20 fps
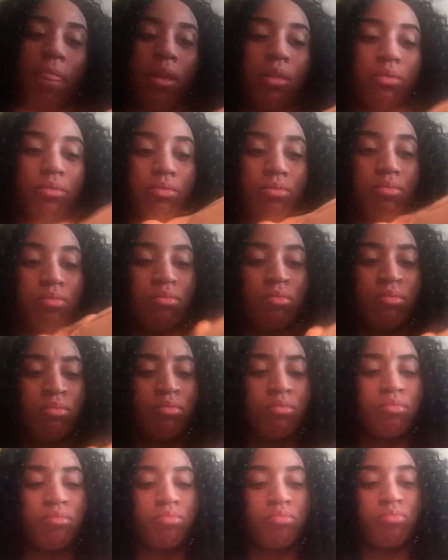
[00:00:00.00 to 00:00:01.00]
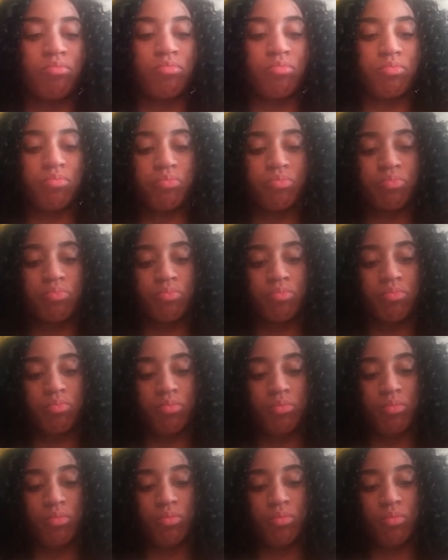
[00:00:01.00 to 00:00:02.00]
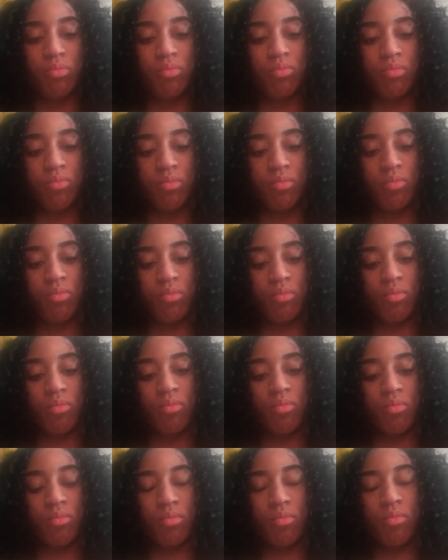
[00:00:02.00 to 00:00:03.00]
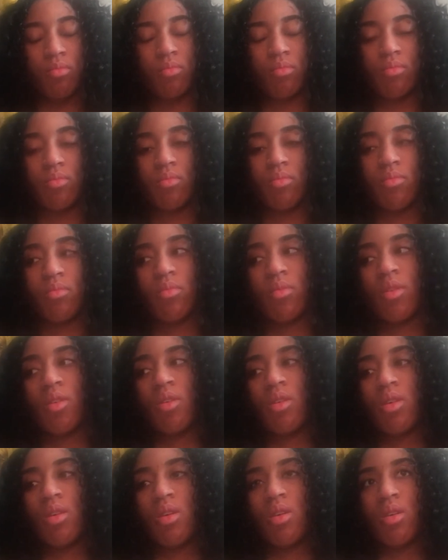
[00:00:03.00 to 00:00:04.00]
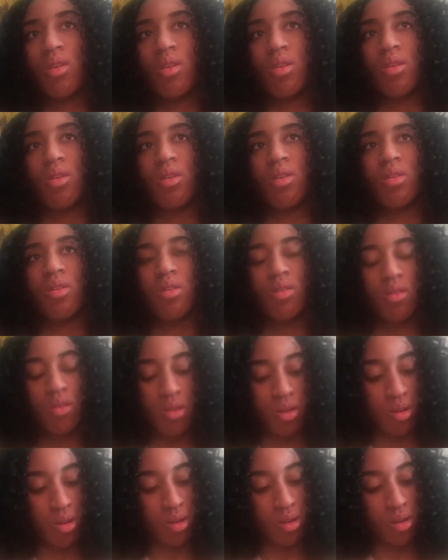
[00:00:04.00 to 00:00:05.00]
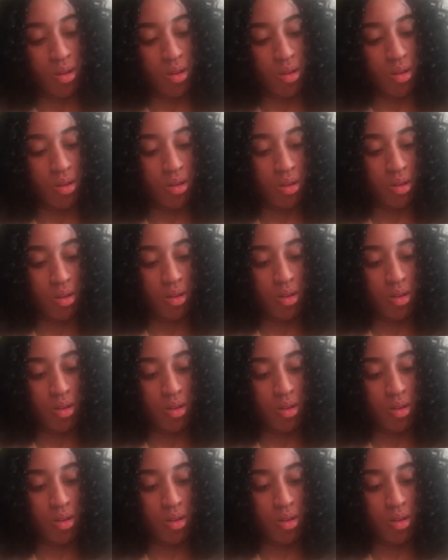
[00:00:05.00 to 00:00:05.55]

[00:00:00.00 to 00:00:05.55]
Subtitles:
(no one is talking)